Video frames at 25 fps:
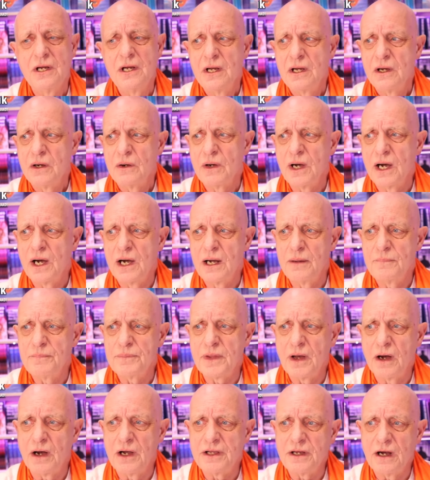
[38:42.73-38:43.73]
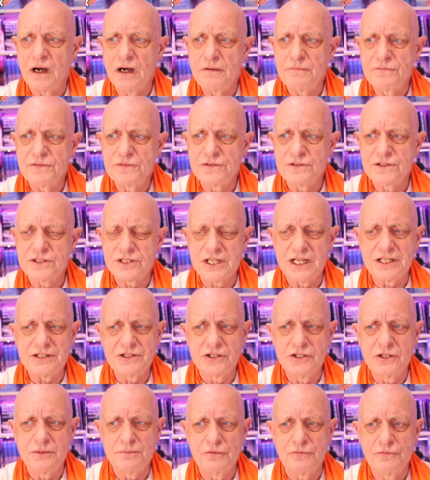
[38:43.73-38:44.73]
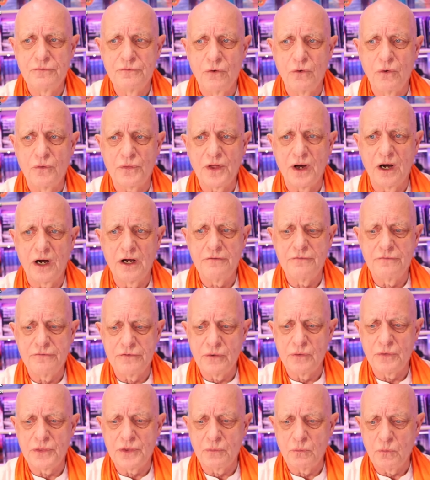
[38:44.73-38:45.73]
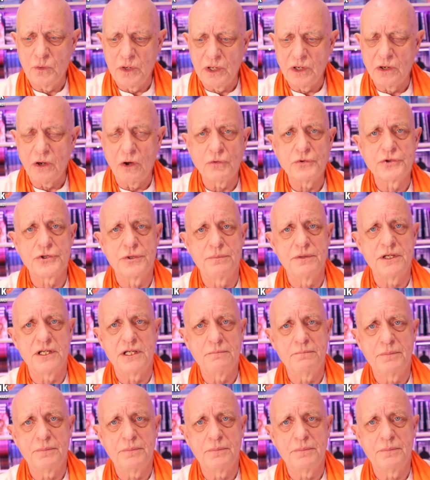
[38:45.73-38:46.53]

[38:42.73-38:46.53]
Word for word: um, I, I've said to you before that I feel there will ultimately